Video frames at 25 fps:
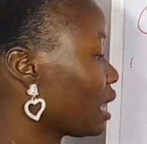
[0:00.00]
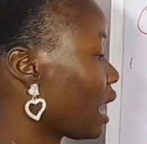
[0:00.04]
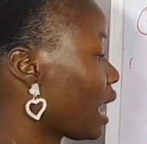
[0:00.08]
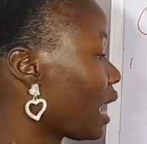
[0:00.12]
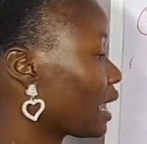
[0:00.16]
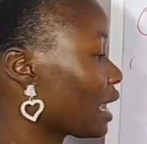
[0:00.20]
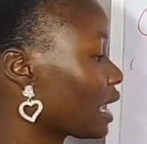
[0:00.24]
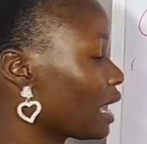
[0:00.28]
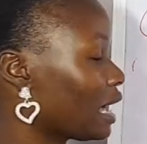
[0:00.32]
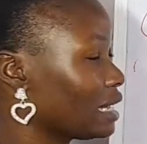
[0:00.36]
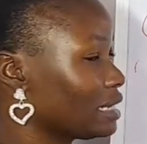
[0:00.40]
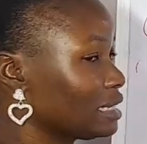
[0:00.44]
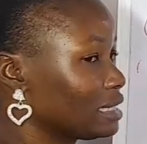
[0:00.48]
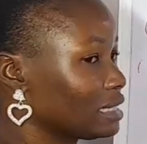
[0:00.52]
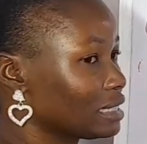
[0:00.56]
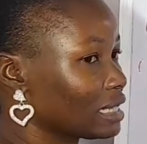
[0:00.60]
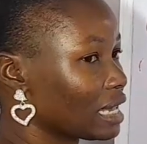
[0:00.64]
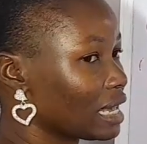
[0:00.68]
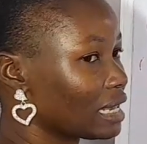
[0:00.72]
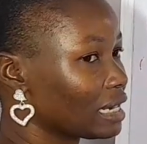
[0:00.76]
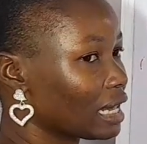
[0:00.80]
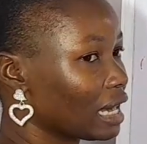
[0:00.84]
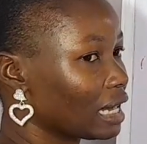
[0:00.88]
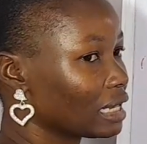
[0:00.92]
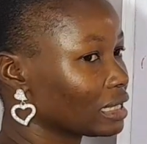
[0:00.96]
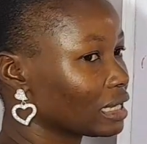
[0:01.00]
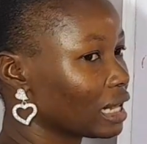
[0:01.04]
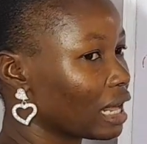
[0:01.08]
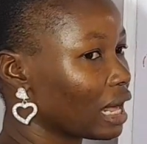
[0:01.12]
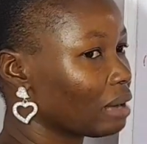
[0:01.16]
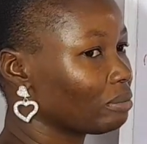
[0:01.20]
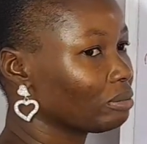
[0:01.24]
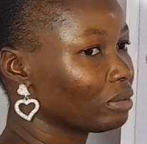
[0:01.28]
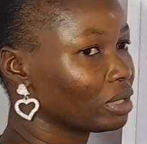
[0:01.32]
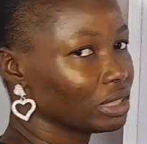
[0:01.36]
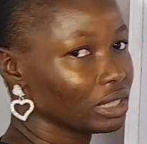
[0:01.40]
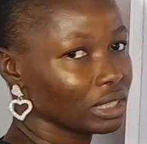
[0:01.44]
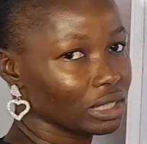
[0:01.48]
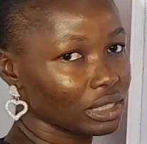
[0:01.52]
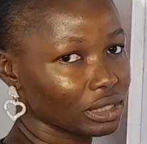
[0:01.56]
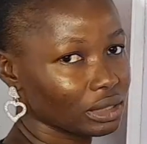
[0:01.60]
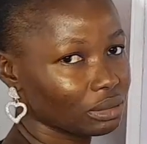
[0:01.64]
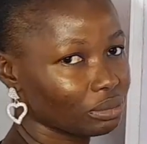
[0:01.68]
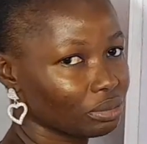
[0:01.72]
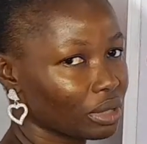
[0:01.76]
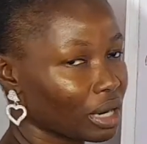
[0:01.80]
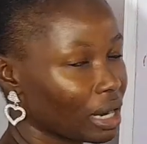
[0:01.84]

I can decide that I'm not changing